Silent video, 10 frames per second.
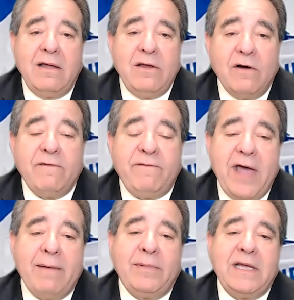Your
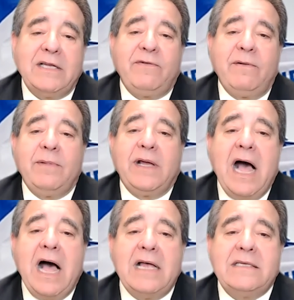family is from the
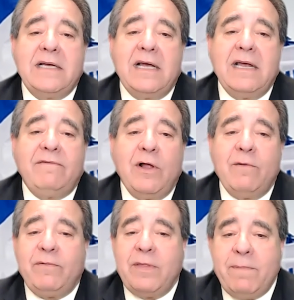Gaza
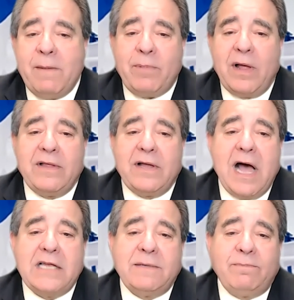envelope, the people on the
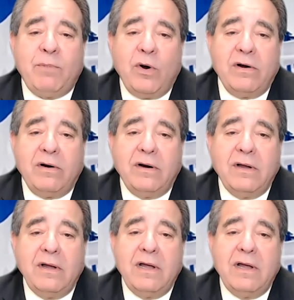Gaza border.